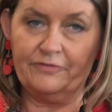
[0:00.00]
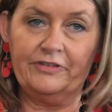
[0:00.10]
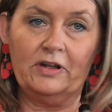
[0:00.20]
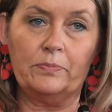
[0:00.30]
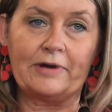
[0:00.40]

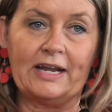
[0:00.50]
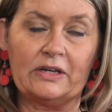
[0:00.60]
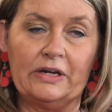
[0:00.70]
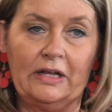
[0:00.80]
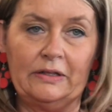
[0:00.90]
real bright
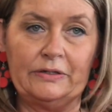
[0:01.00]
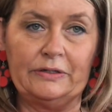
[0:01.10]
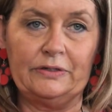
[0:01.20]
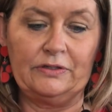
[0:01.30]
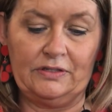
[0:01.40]

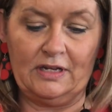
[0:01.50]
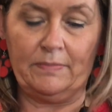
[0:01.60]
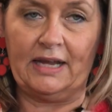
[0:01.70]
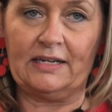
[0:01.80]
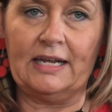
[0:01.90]
colors. They
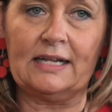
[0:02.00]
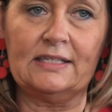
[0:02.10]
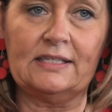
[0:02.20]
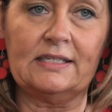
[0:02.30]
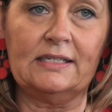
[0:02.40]
make
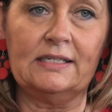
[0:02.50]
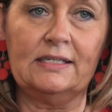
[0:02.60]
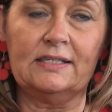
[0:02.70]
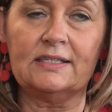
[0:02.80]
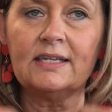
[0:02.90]

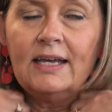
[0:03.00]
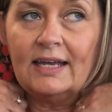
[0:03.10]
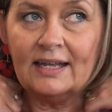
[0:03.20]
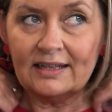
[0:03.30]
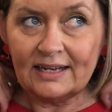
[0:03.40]
necklaces.
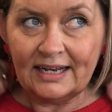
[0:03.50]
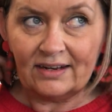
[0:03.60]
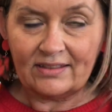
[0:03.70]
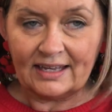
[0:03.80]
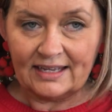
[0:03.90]
The
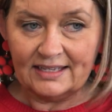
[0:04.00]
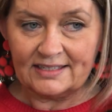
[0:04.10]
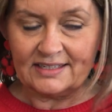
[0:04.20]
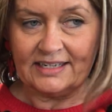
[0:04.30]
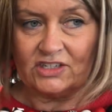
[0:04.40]
neat thing is they're